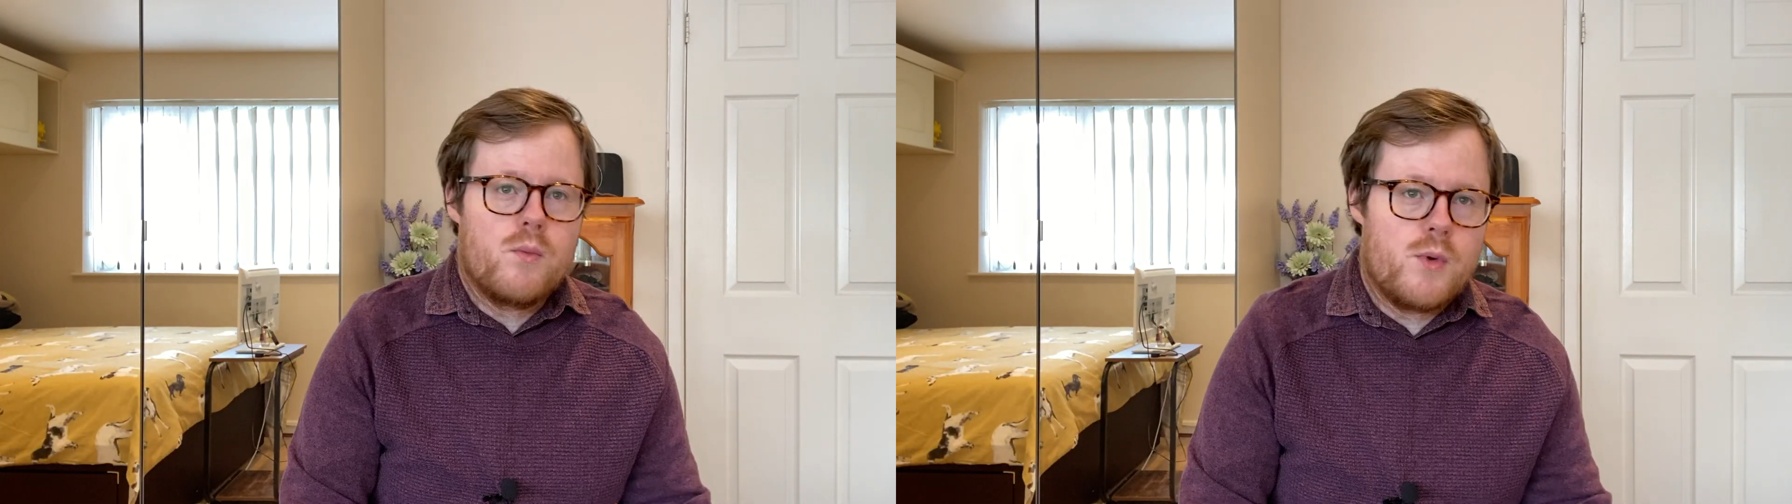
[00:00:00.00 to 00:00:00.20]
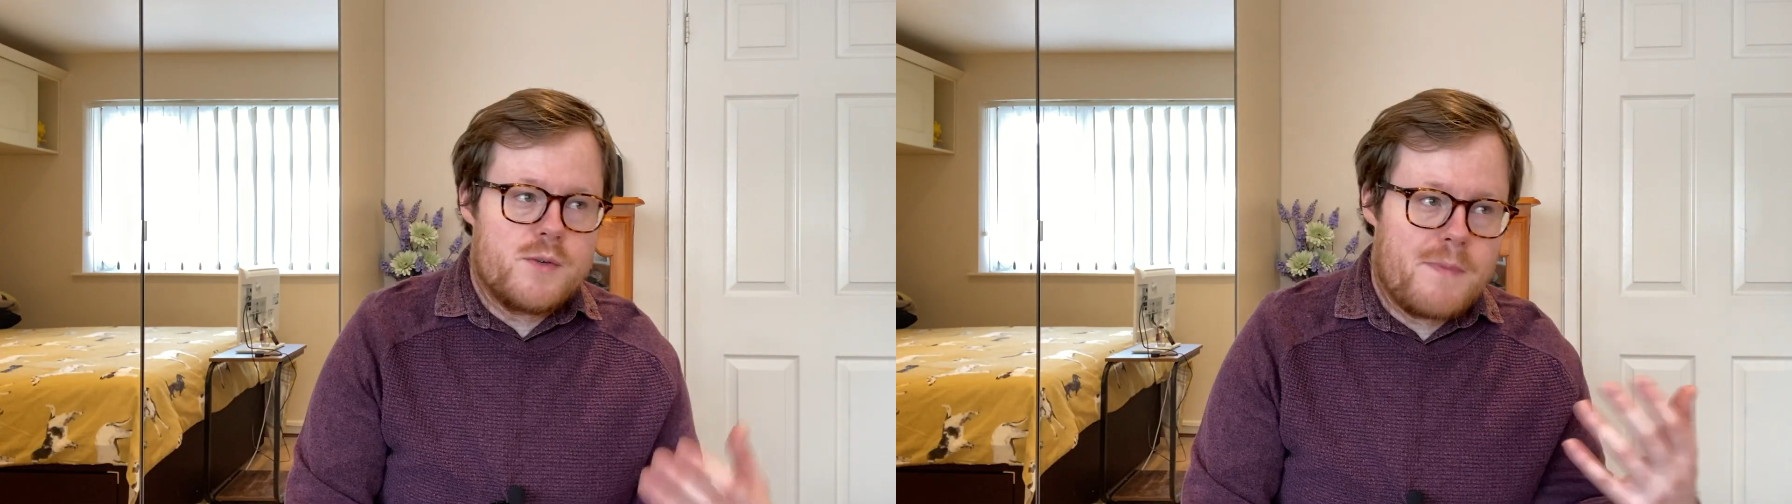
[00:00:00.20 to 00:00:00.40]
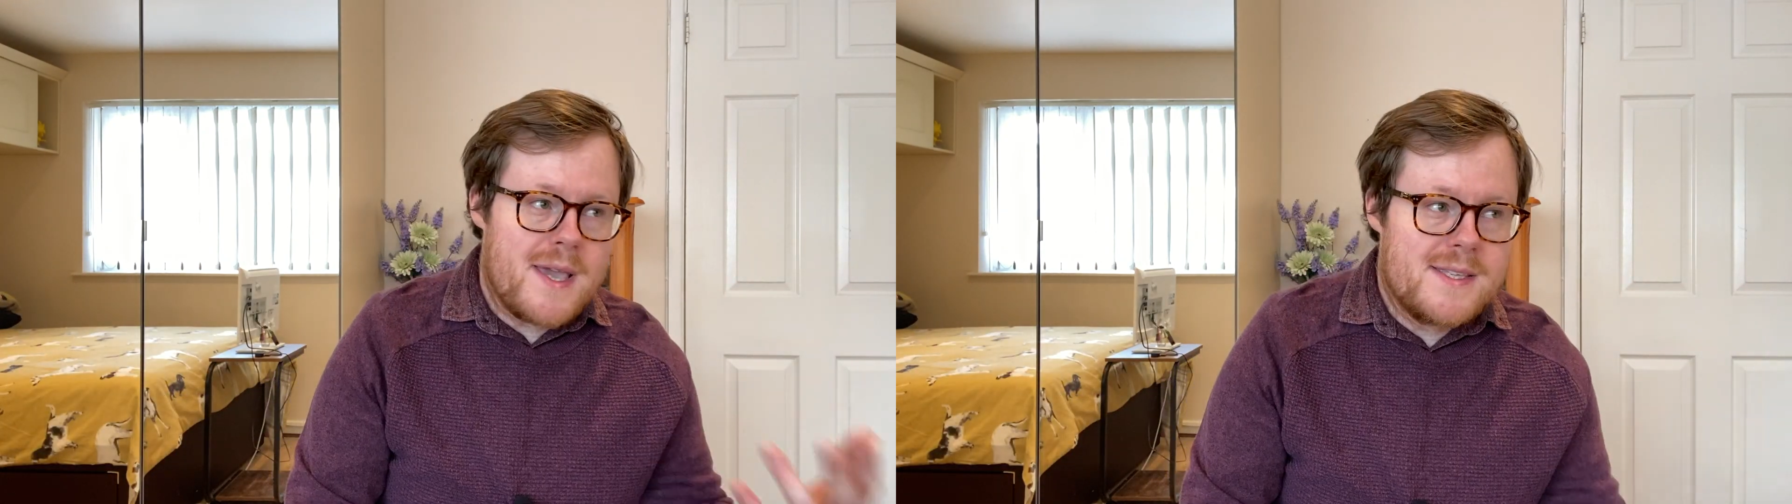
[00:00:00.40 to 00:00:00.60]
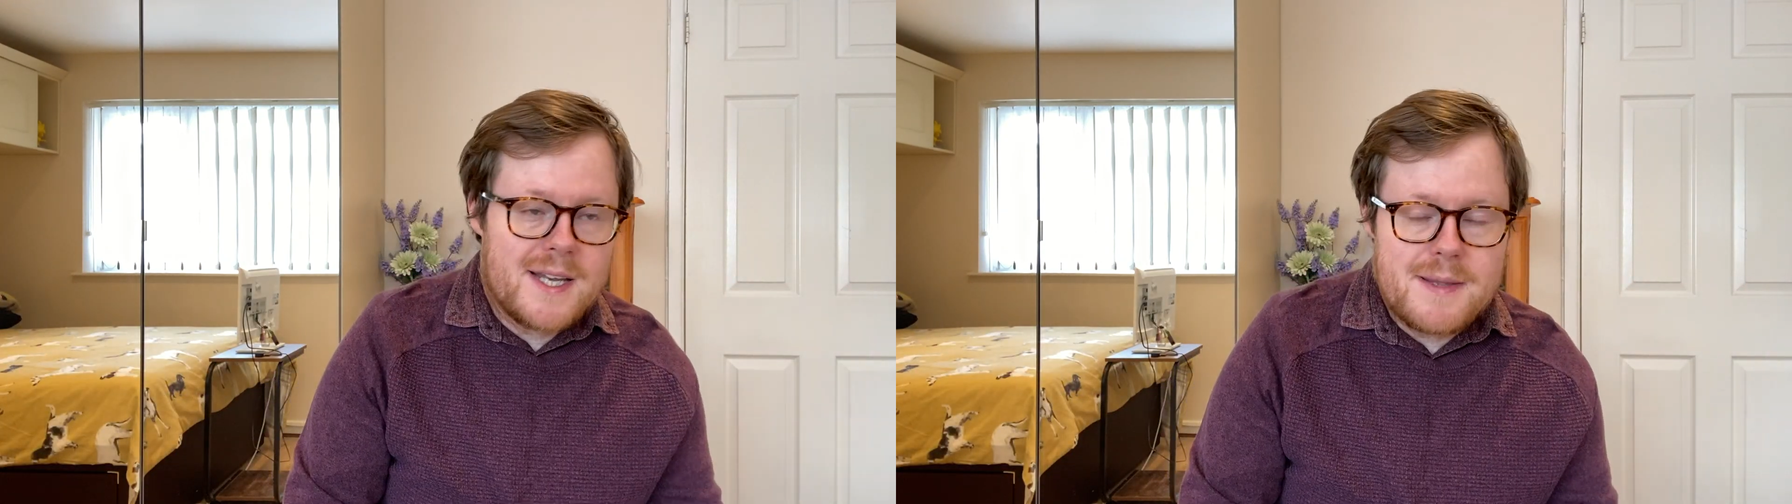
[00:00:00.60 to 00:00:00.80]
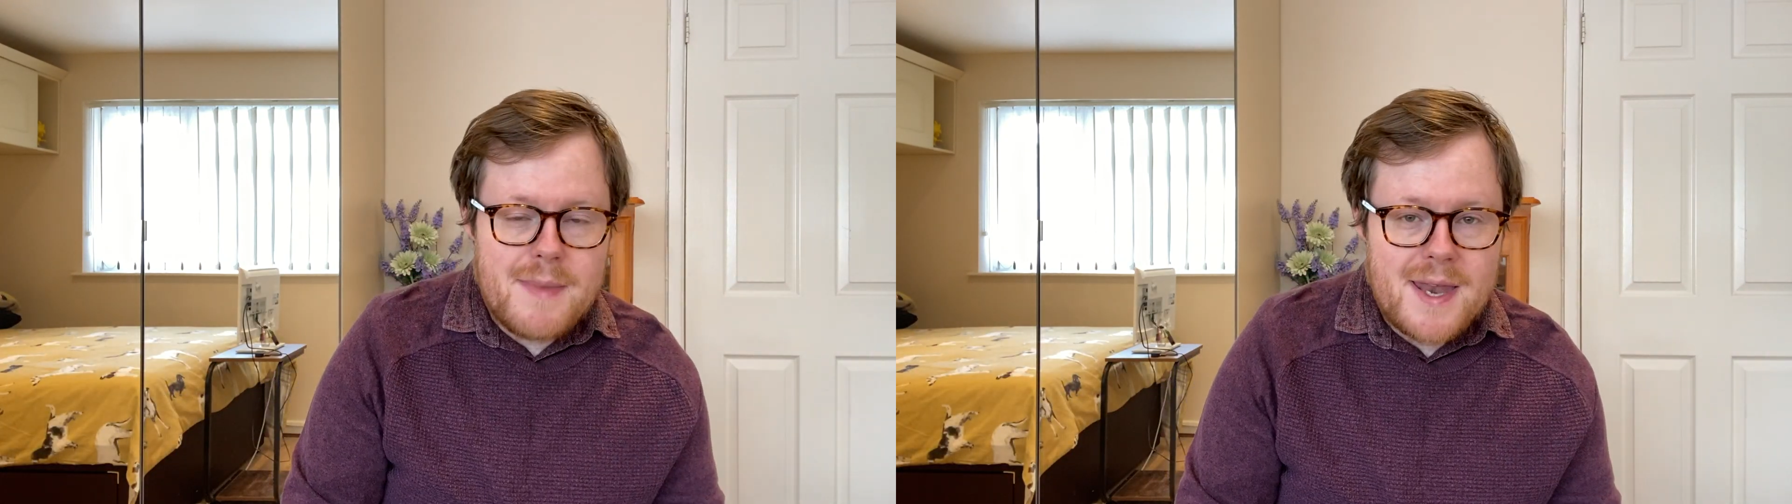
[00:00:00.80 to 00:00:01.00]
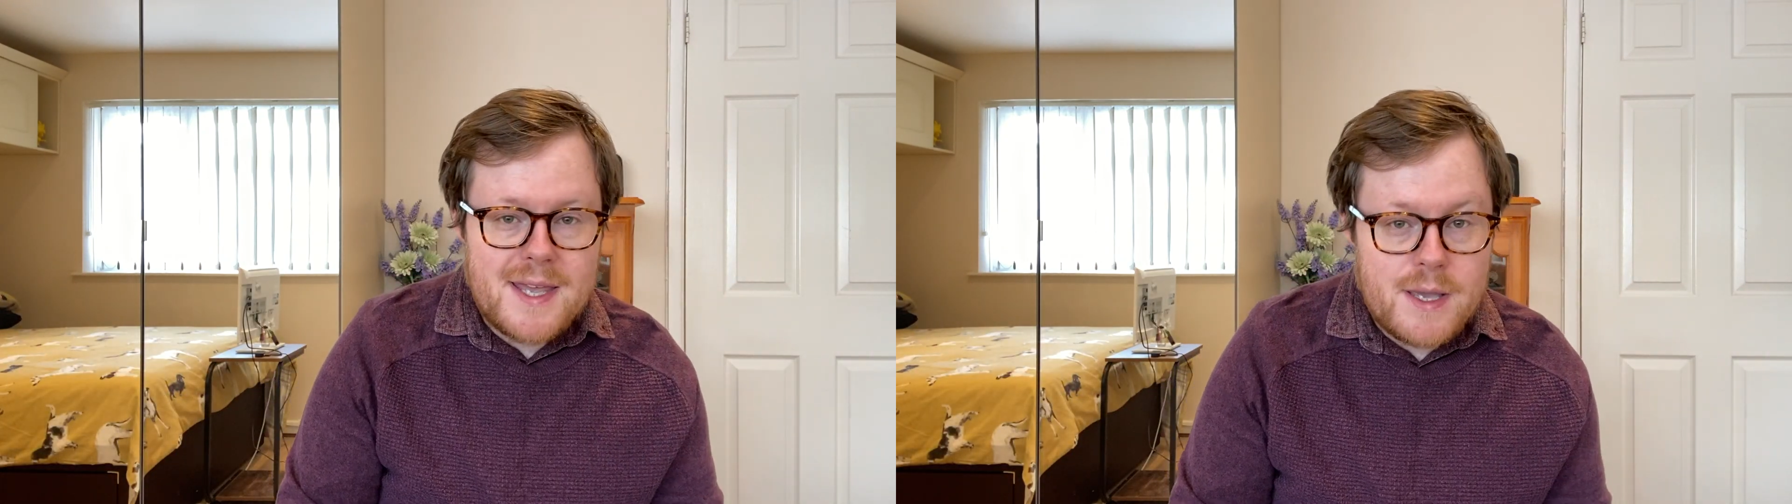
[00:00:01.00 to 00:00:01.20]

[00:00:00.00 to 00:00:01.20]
which basically meant